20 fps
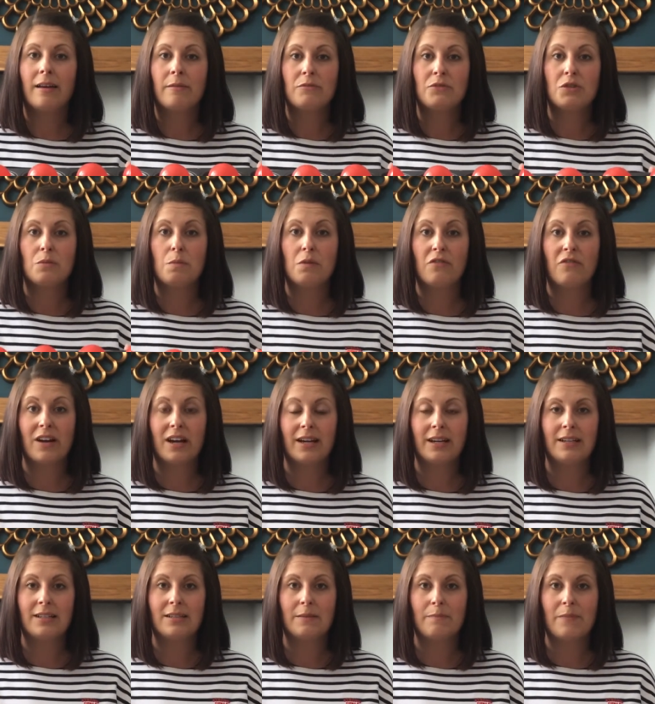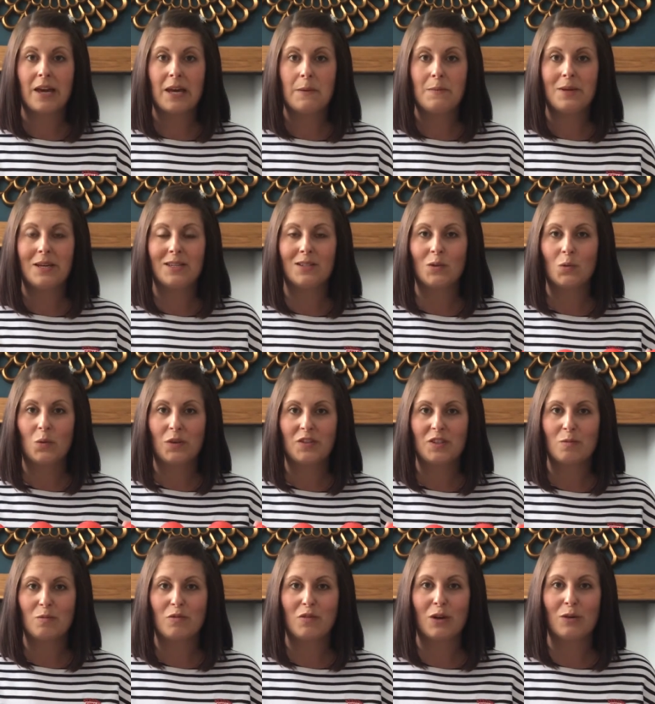to provide babies with
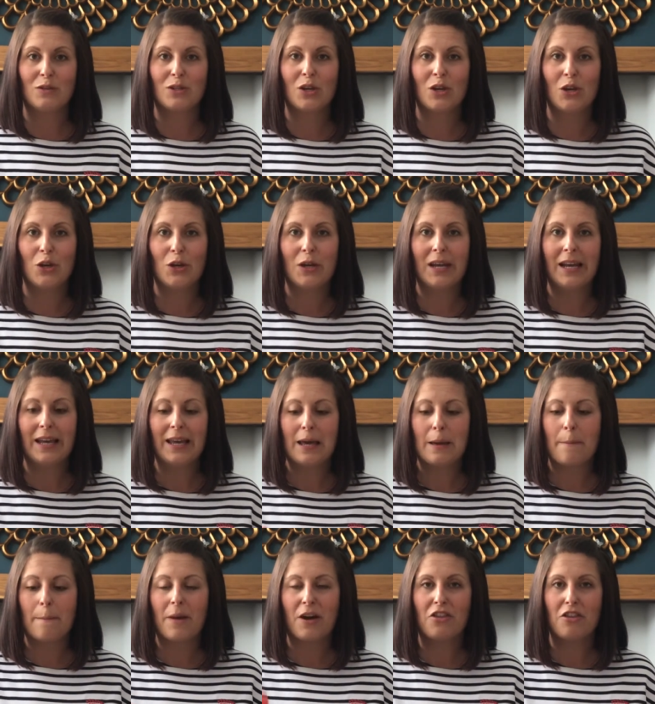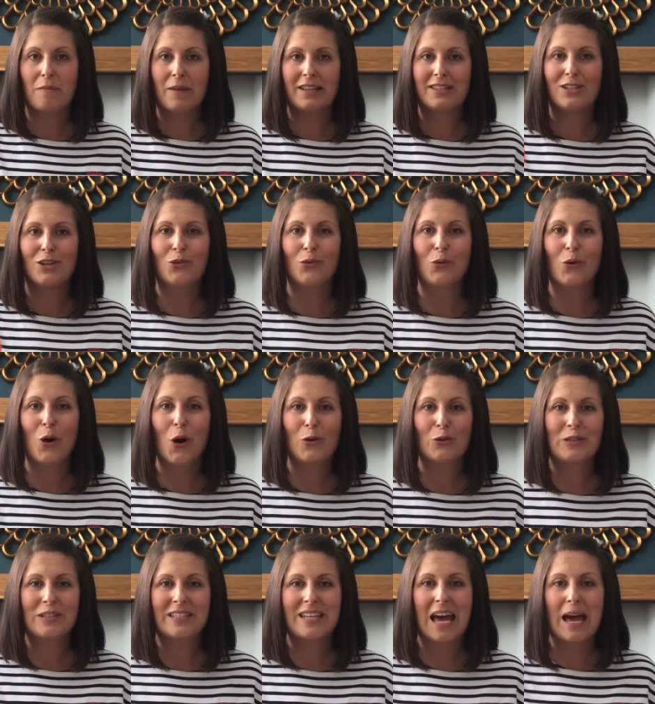some of those early mathematical
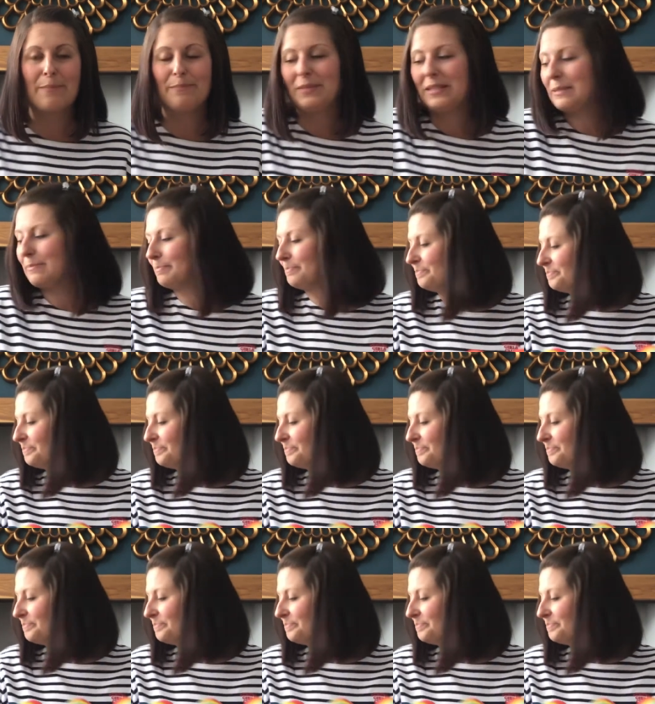concepts.